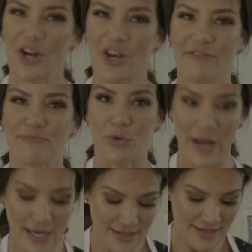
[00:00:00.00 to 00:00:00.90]
don't have
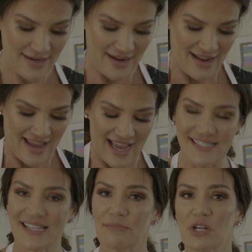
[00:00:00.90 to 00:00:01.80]
bread,
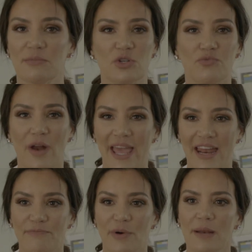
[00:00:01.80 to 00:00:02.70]
and sometimes you run
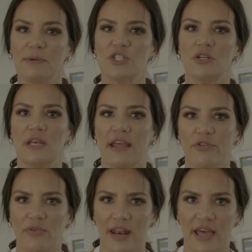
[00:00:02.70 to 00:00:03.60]
out of bread, but you
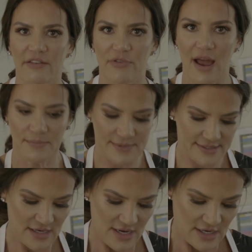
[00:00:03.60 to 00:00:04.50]
never run out of
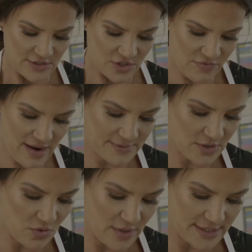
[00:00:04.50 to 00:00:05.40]
wraps. So wraps
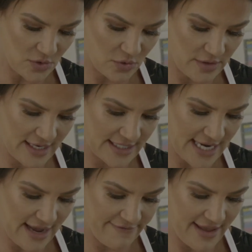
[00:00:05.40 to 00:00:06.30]
are always a good thing
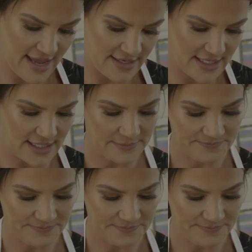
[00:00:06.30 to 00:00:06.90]
to have handy.